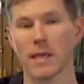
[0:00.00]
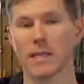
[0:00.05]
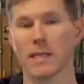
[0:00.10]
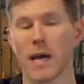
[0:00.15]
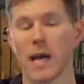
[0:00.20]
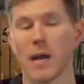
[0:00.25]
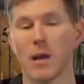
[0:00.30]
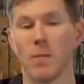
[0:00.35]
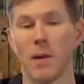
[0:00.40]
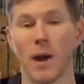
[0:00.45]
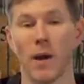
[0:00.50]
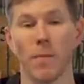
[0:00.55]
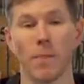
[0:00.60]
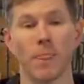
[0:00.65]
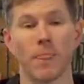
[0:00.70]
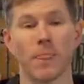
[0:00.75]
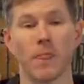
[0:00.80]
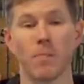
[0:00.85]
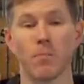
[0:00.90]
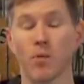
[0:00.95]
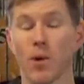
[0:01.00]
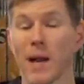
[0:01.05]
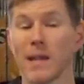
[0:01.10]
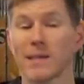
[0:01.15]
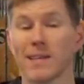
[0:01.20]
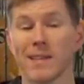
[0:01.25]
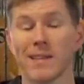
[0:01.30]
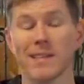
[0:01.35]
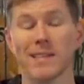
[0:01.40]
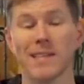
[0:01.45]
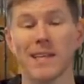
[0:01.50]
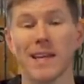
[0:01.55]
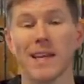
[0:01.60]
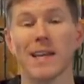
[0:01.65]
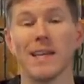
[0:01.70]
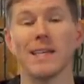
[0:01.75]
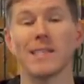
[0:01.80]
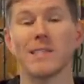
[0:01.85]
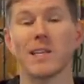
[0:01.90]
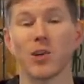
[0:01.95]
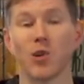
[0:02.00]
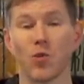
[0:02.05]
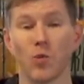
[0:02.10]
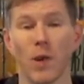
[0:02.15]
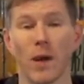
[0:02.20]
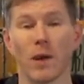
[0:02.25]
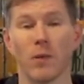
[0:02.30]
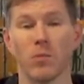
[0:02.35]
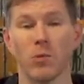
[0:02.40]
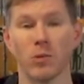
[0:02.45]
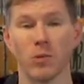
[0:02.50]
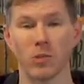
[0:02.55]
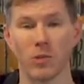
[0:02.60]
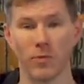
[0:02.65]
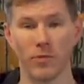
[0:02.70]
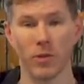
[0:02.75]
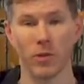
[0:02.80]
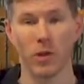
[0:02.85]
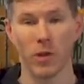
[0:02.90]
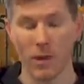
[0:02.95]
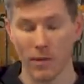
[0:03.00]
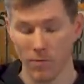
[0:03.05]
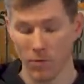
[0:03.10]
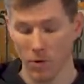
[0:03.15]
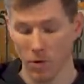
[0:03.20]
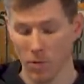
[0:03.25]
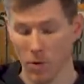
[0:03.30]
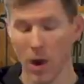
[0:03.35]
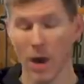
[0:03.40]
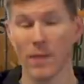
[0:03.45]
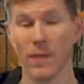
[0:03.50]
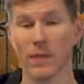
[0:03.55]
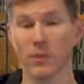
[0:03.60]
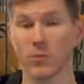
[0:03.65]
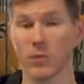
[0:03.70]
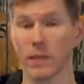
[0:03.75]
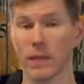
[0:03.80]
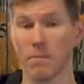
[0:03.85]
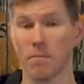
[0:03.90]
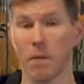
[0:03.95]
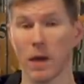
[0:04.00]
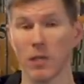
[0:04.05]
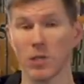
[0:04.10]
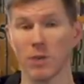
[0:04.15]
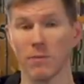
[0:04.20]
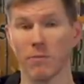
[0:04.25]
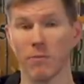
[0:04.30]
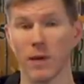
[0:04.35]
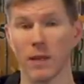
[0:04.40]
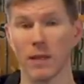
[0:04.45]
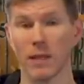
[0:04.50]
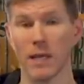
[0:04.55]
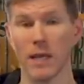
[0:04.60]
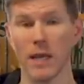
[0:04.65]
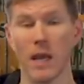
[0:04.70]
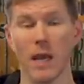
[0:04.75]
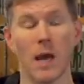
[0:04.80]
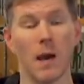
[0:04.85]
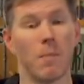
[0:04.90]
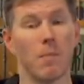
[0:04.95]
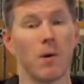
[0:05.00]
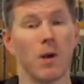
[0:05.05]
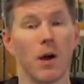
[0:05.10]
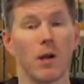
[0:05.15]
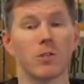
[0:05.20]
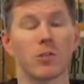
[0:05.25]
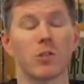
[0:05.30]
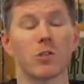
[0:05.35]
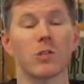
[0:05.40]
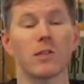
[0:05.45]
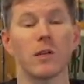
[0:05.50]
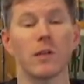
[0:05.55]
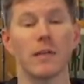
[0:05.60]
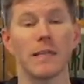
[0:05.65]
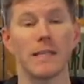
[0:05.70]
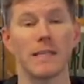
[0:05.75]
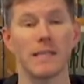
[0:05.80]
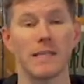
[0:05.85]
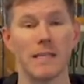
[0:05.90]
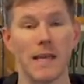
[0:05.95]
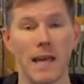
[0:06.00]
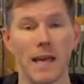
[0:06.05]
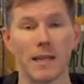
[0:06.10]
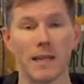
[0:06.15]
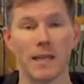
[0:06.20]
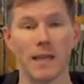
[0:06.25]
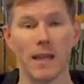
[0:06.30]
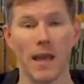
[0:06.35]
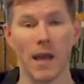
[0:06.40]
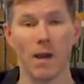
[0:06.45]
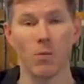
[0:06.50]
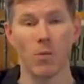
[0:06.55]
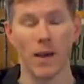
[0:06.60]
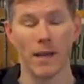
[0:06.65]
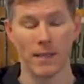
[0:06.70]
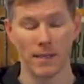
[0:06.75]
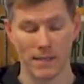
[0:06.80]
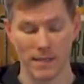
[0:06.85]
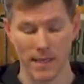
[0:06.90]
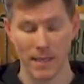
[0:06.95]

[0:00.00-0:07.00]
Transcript: excited about. The price on this thing is incredible. So if you're looking for a rod that's really budget friendly, but also still insanely lightweight and